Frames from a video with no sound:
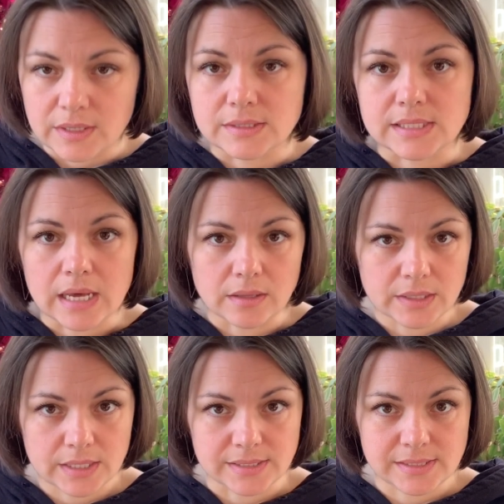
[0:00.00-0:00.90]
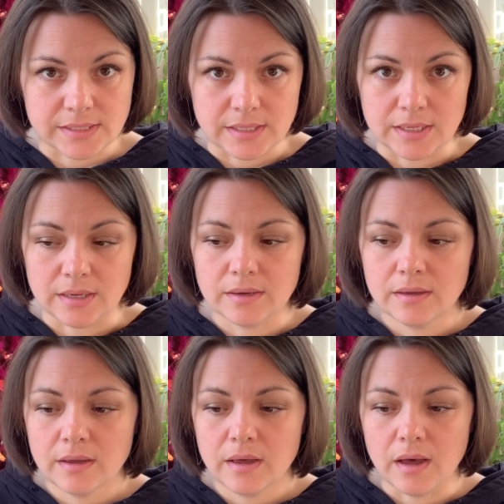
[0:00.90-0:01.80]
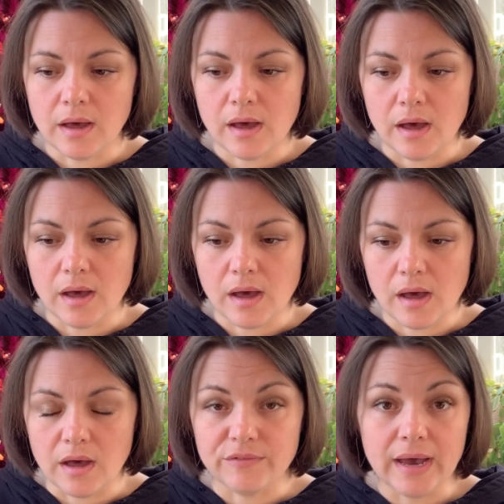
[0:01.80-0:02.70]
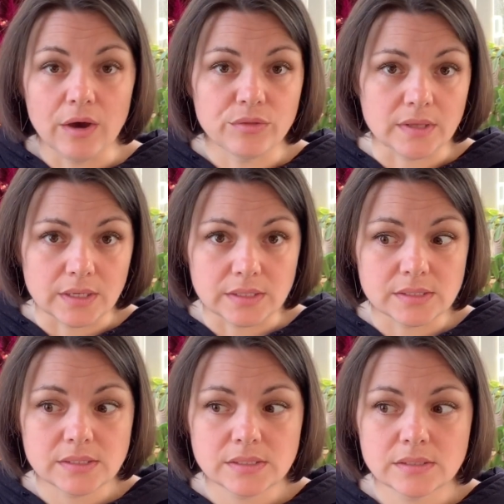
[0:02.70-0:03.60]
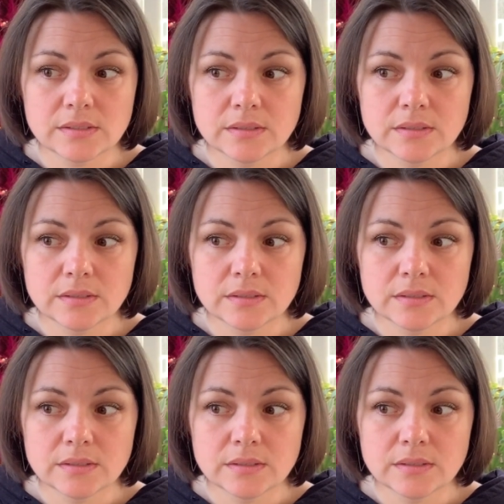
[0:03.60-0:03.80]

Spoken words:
delicacy of how these